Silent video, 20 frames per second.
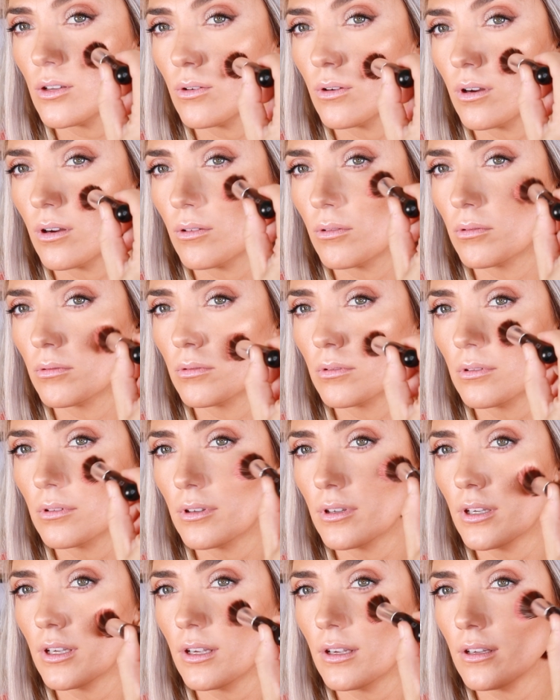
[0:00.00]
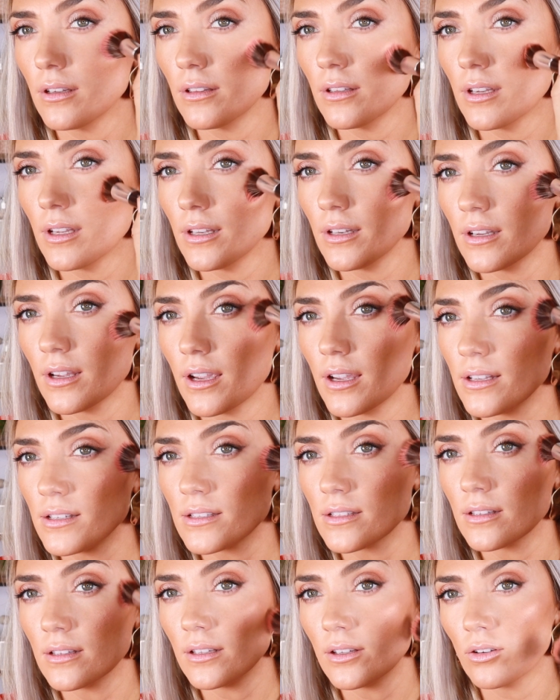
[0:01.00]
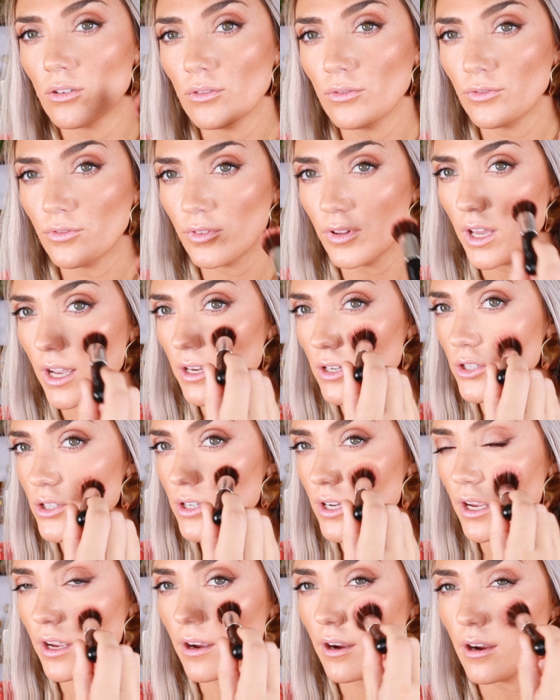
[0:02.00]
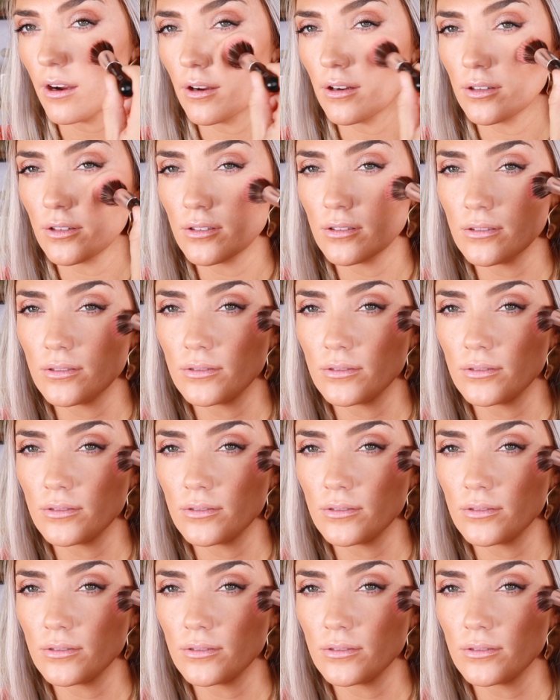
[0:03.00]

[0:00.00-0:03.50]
do a really nice little flush here.